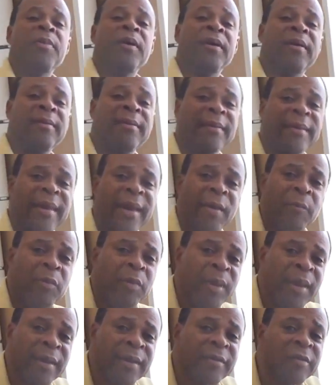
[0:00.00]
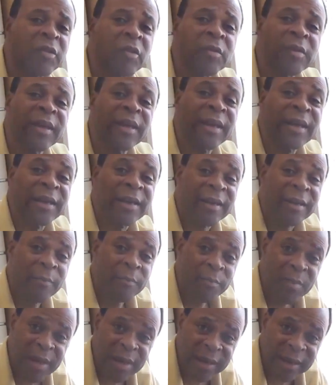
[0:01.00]
that the cameraman is only getting a
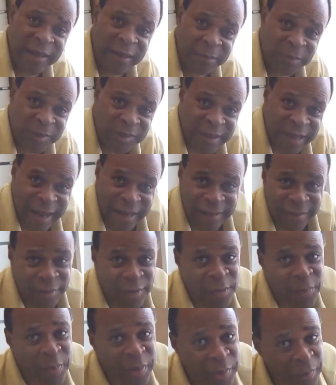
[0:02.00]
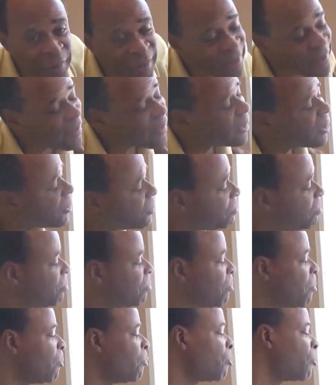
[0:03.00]
medium shot on me right now.
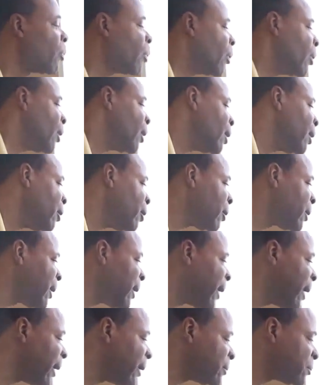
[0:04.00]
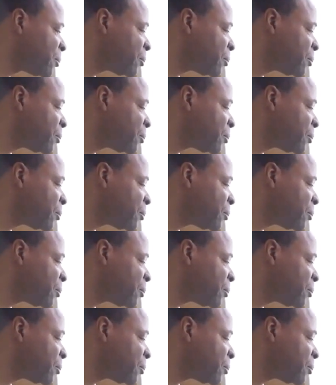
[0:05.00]
Okay.